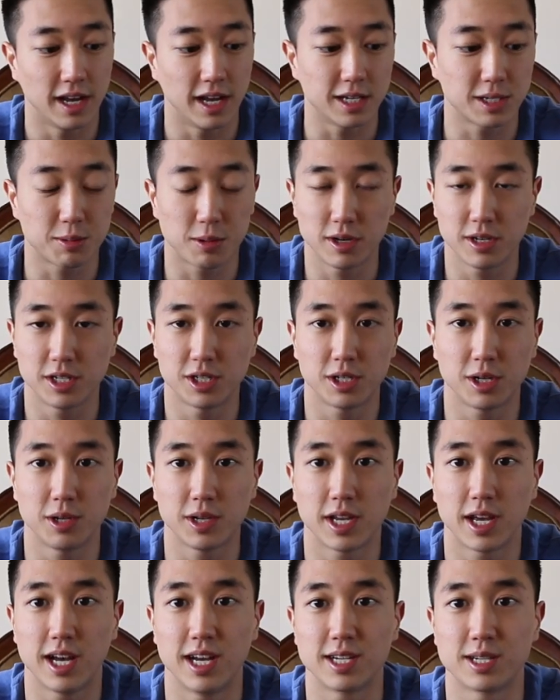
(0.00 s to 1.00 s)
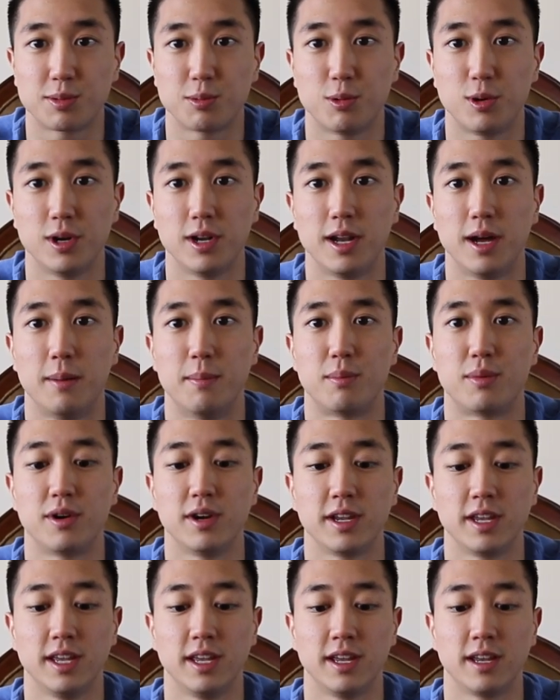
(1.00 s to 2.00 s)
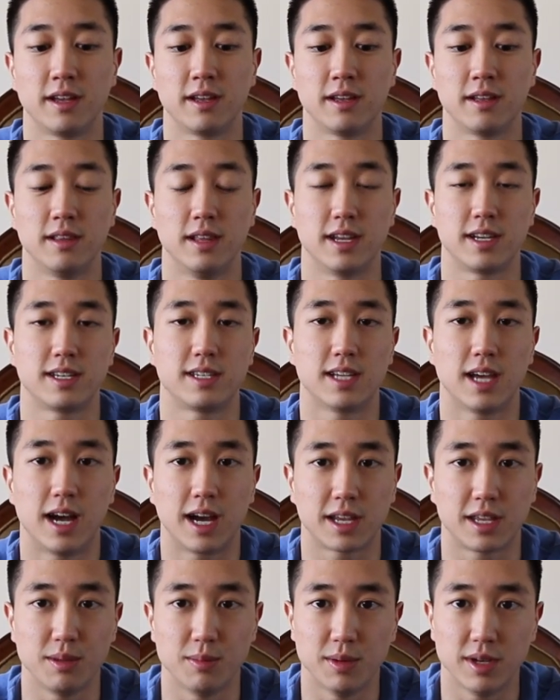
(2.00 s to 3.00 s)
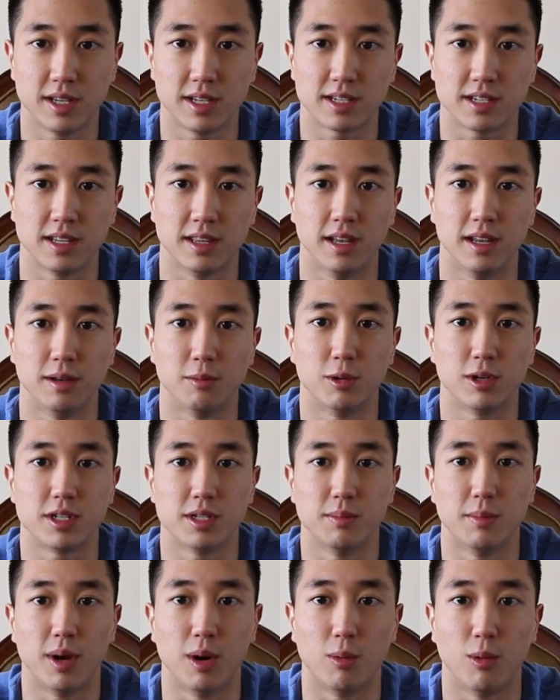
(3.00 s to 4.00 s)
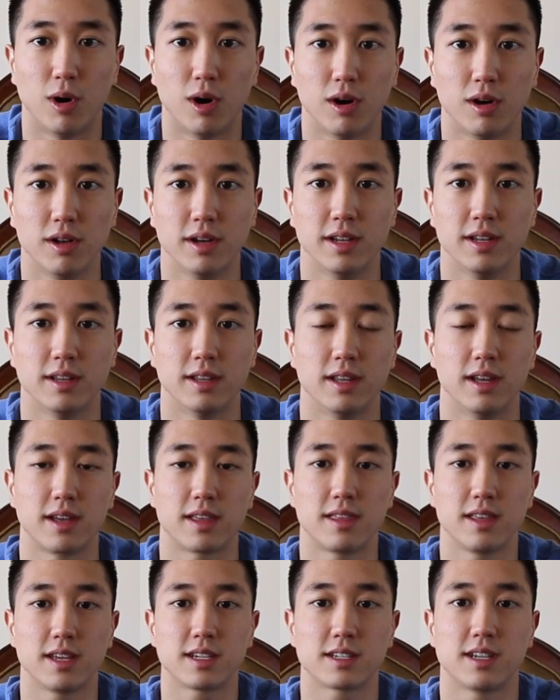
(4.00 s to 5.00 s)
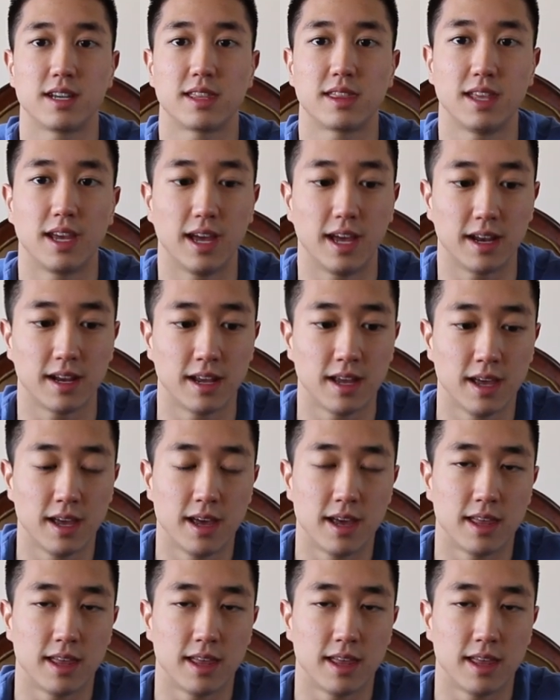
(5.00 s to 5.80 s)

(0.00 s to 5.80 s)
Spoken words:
I just wanted to show you guys what I'm bringing, like documents and then what's in my wallet and like things like that.